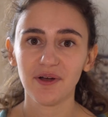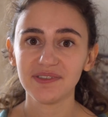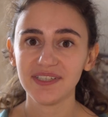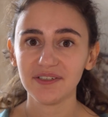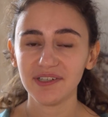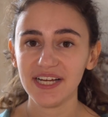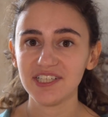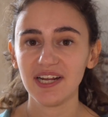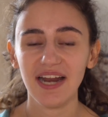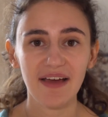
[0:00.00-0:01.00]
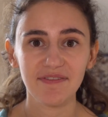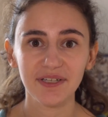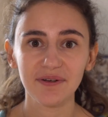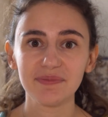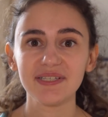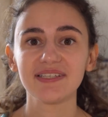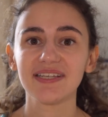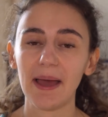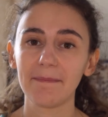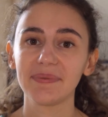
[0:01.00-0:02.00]
content creation and having your own business
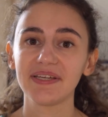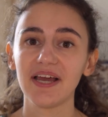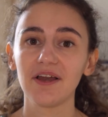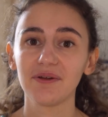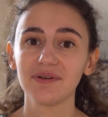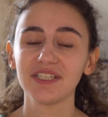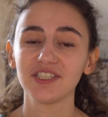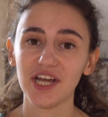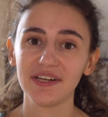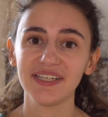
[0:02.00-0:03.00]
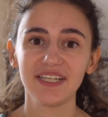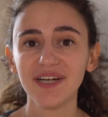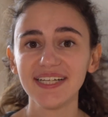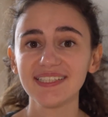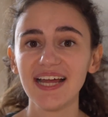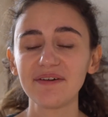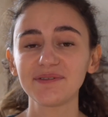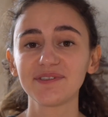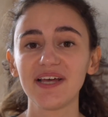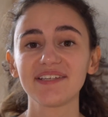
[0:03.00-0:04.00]
can be a lonely journey, Creator Now
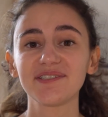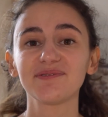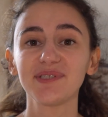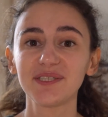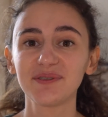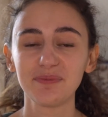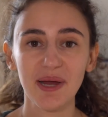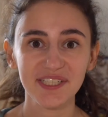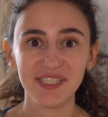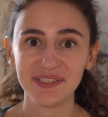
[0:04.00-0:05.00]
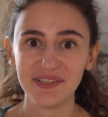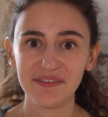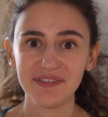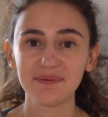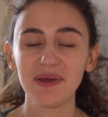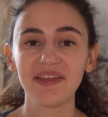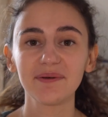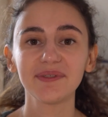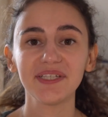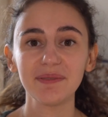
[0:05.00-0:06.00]
also has this really cool matching service where they
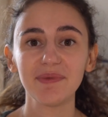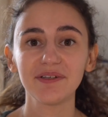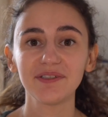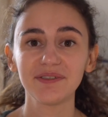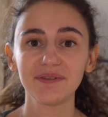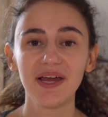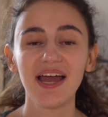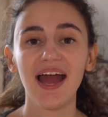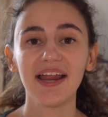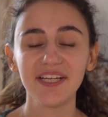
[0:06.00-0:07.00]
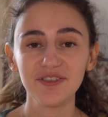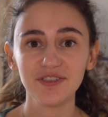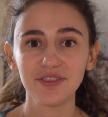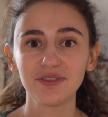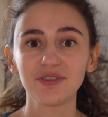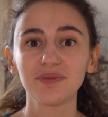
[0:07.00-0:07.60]
will email you and introduce